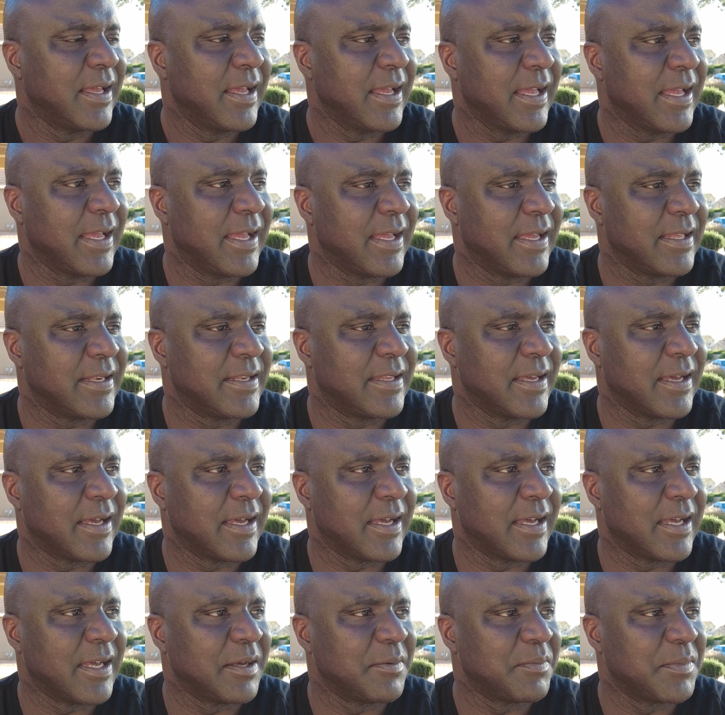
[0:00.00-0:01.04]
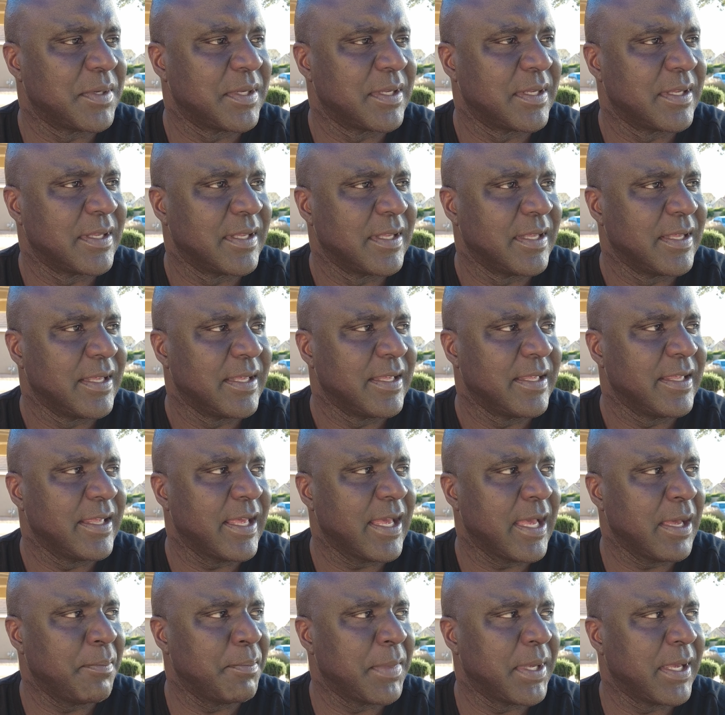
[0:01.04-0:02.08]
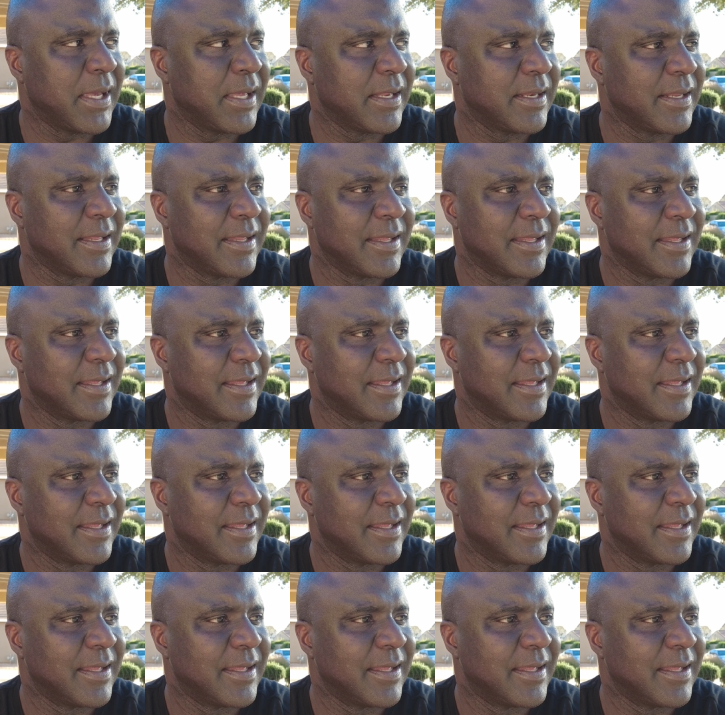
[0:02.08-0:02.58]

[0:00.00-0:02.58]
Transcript: And um, yeah, man,